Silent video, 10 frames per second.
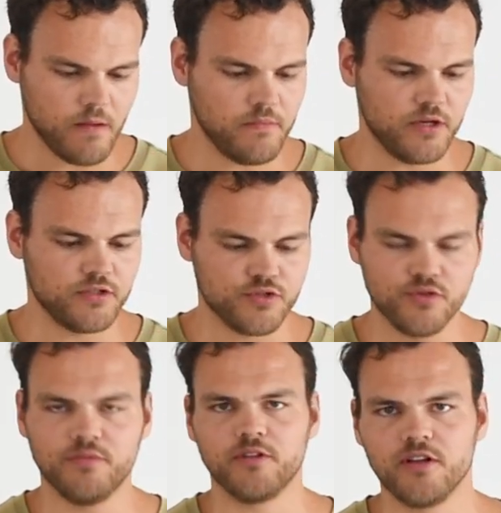But it's
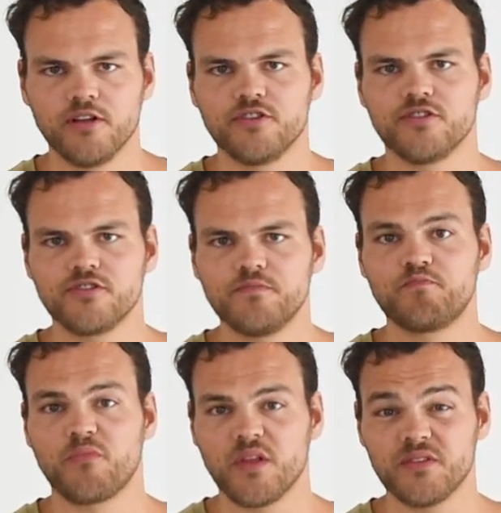super delicious.
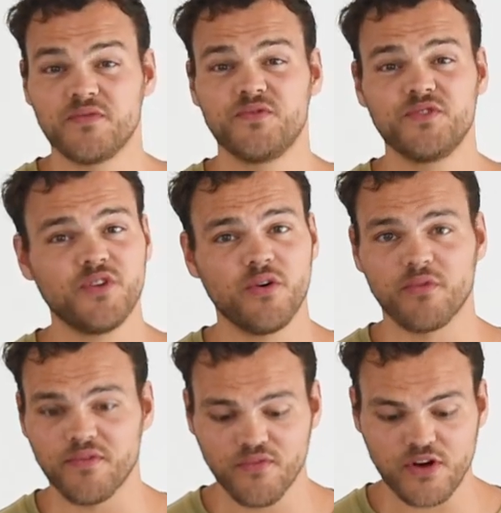It's so
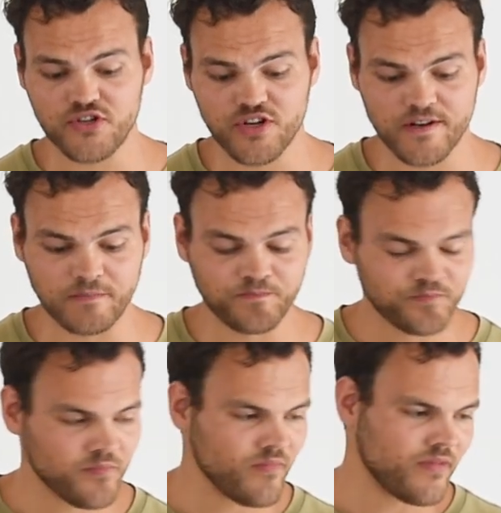refreshing.
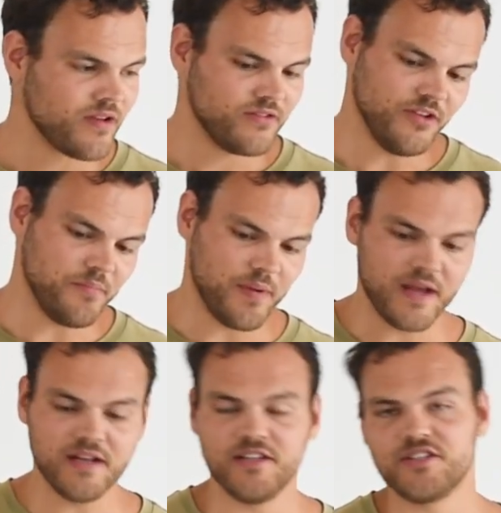The
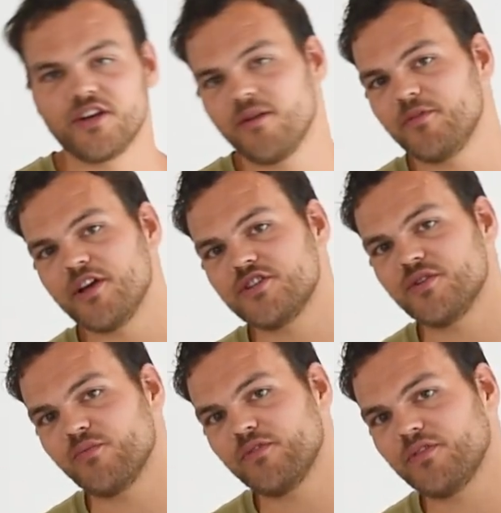Baileys in
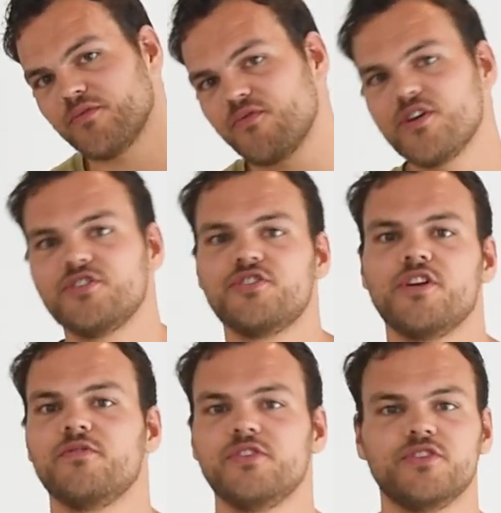combination with the fresh
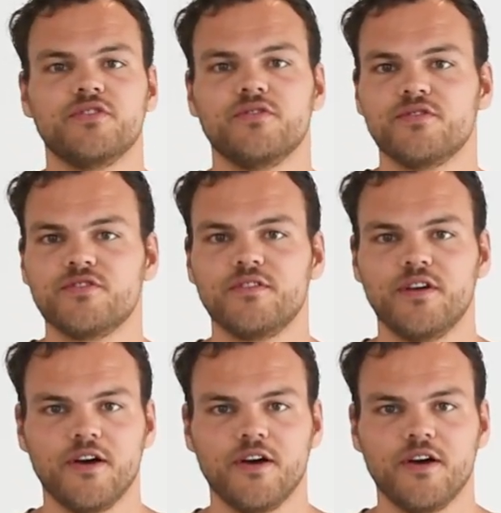cherry juice.